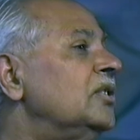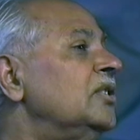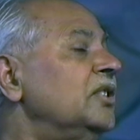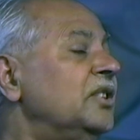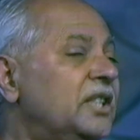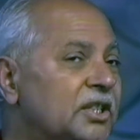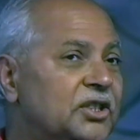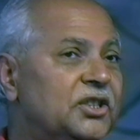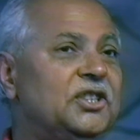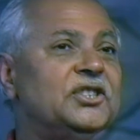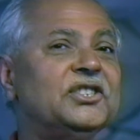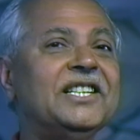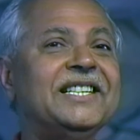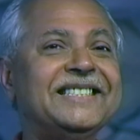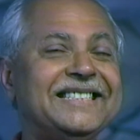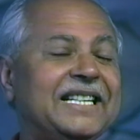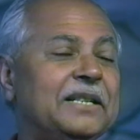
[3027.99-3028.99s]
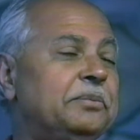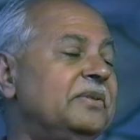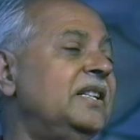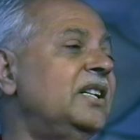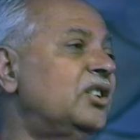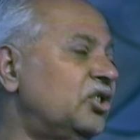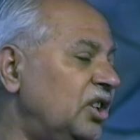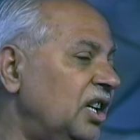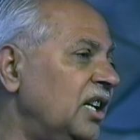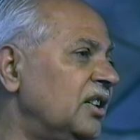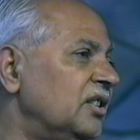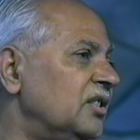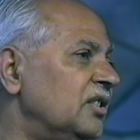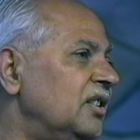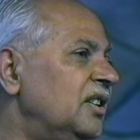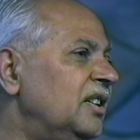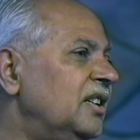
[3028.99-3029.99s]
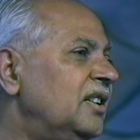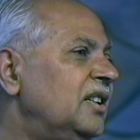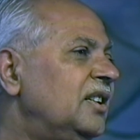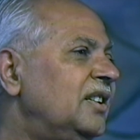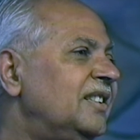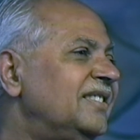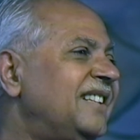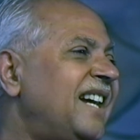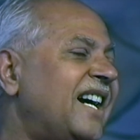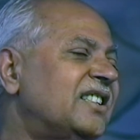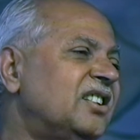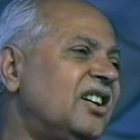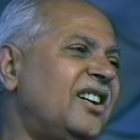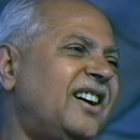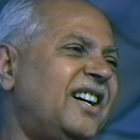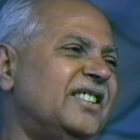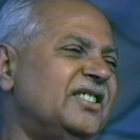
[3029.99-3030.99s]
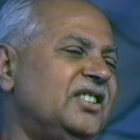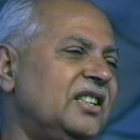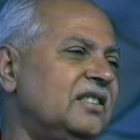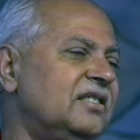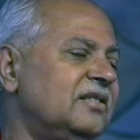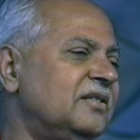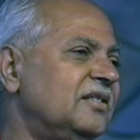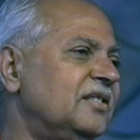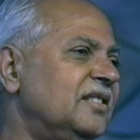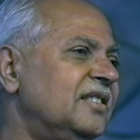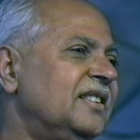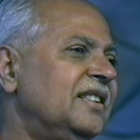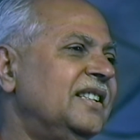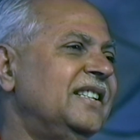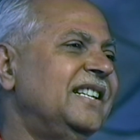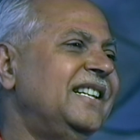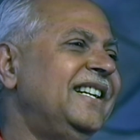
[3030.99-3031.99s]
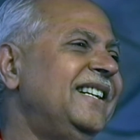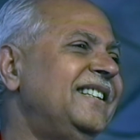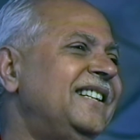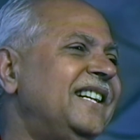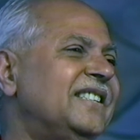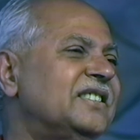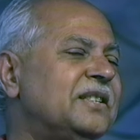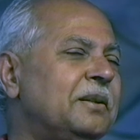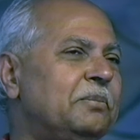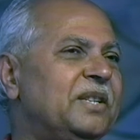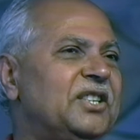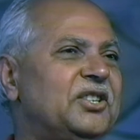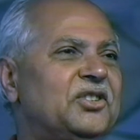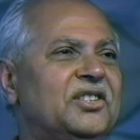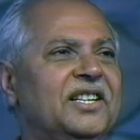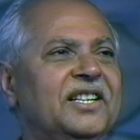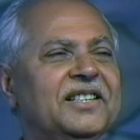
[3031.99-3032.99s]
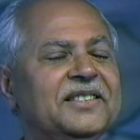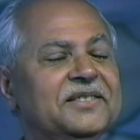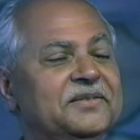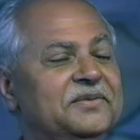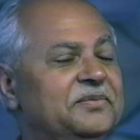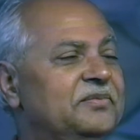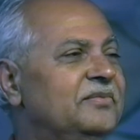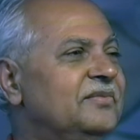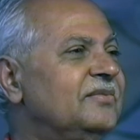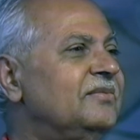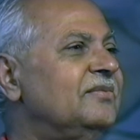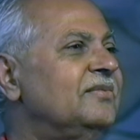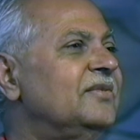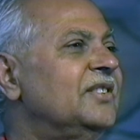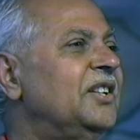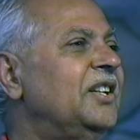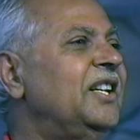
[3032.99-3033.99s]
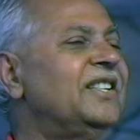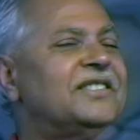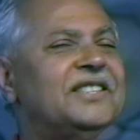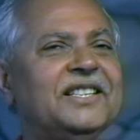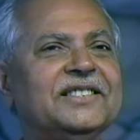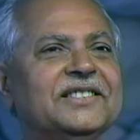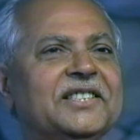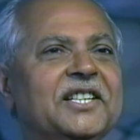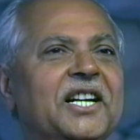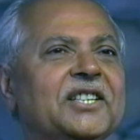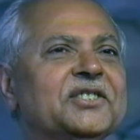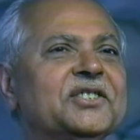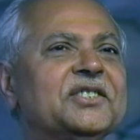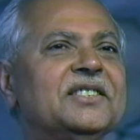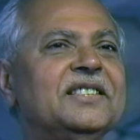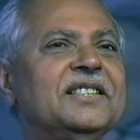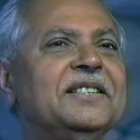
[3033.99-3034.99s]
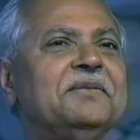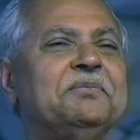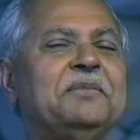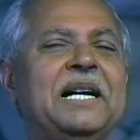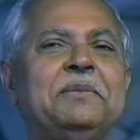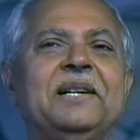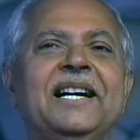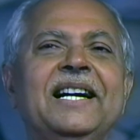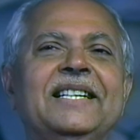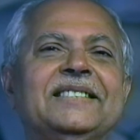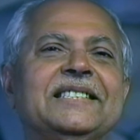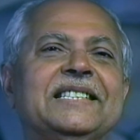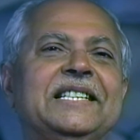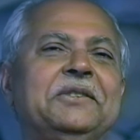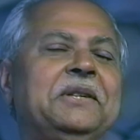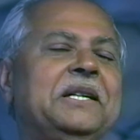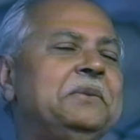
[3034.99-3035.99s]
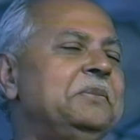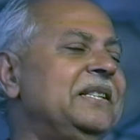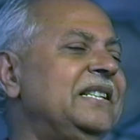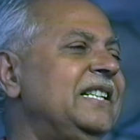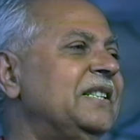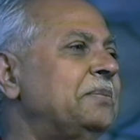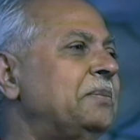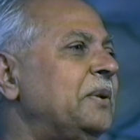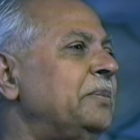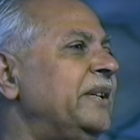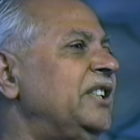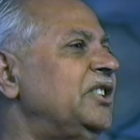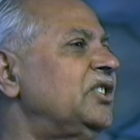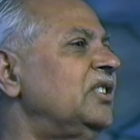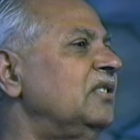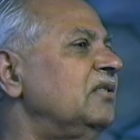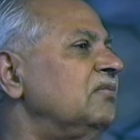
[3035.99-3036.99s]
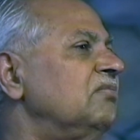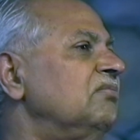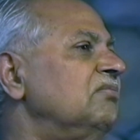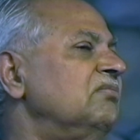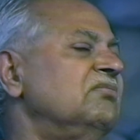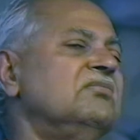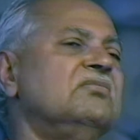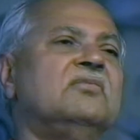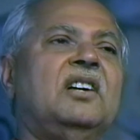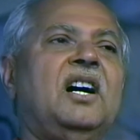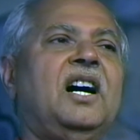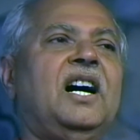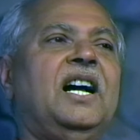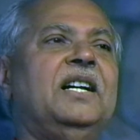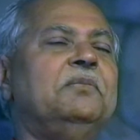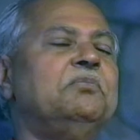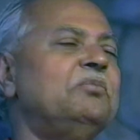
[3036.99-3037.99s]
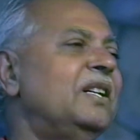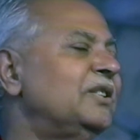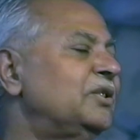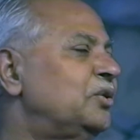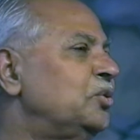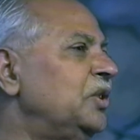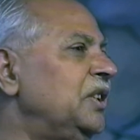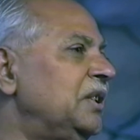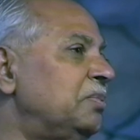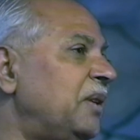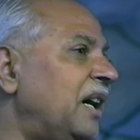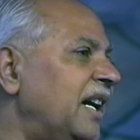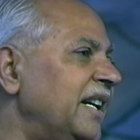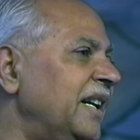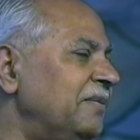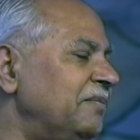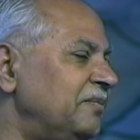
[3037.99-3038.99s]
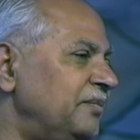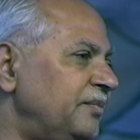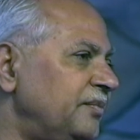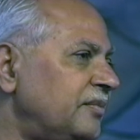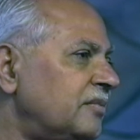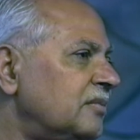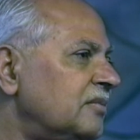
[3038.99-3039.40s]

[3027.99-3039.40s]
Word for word: This is a definite thing. Doctor Arjun, he does the best thing. He says, yes, Baba has given me this profession. I must do it for him.